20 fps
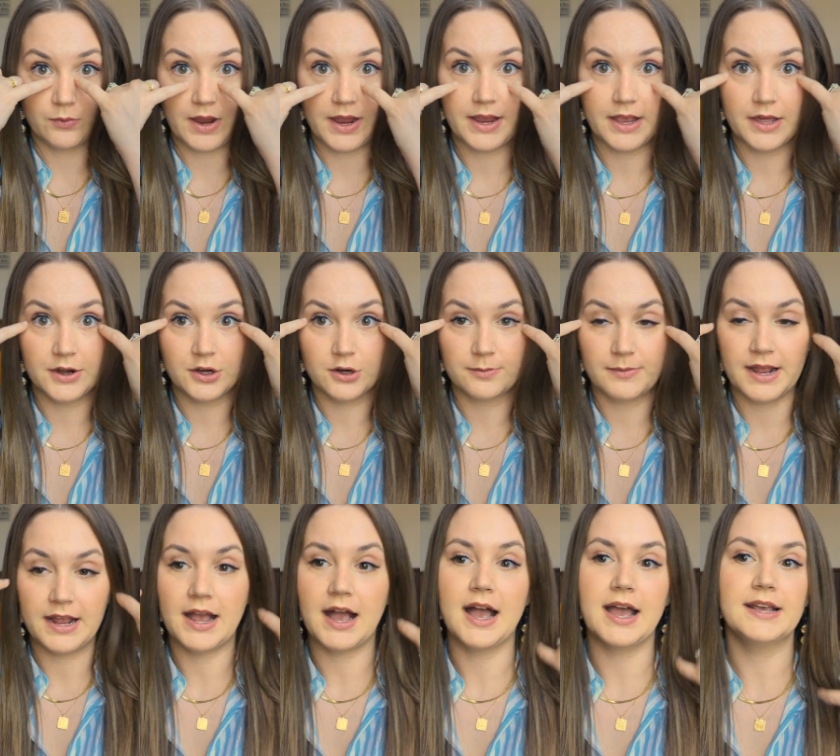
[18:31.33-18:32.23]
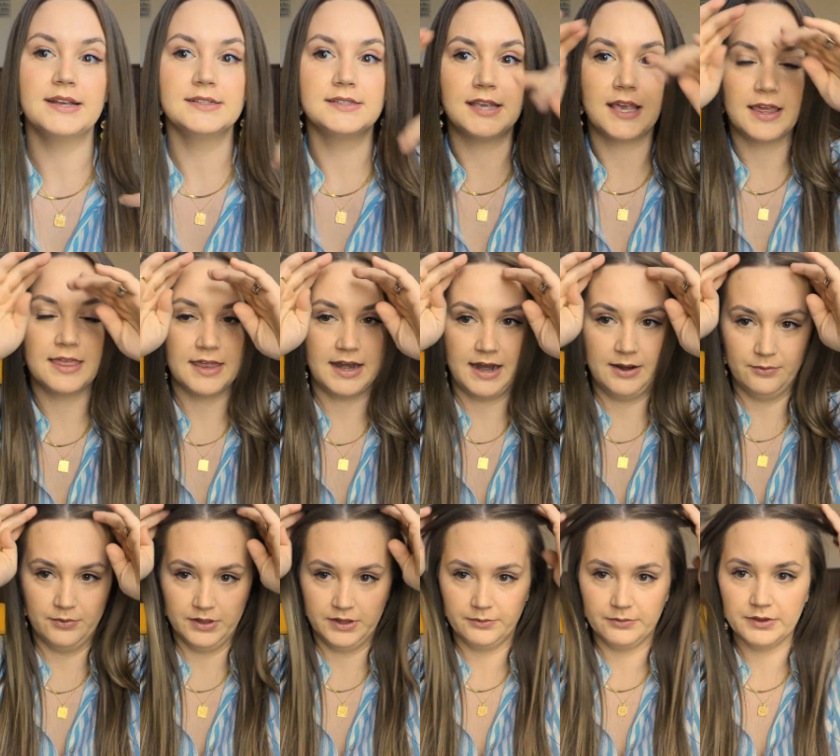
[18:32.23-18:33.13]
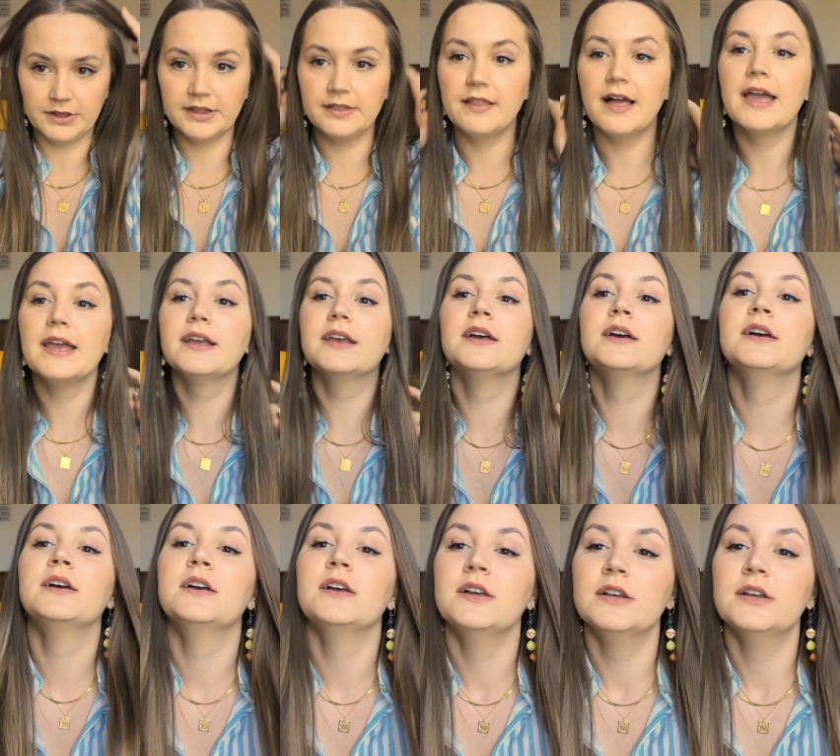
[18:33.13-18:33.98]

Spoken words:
right under my eyes that I really, really like.